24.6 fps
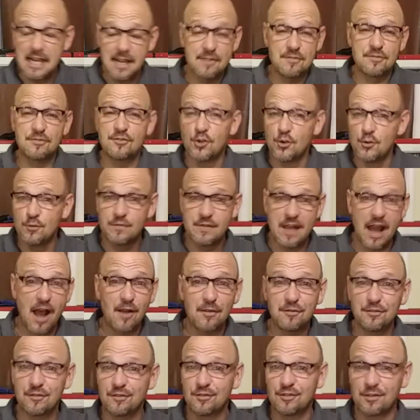hit two
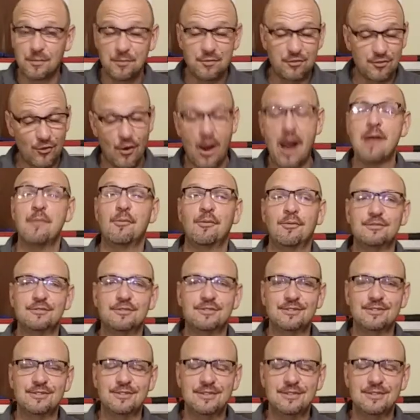thousand subscribers.